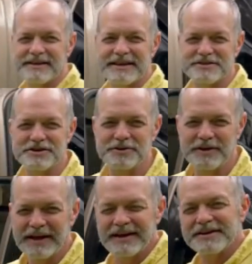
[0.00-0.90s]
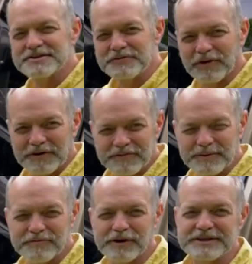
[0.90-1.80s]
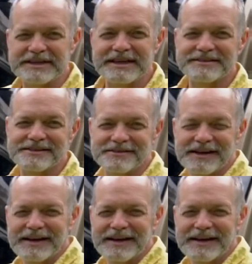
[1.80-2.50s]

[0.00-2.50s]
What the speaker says: get to, too far from the front to get to.